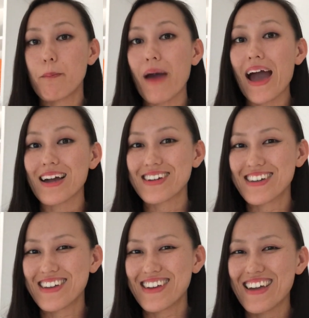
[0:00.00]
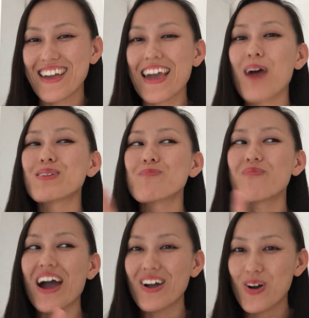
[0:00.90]
back
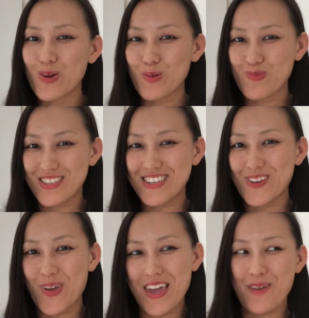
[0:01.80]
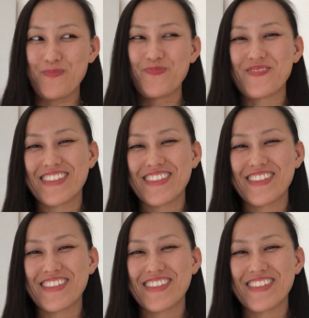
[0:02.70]
home to him.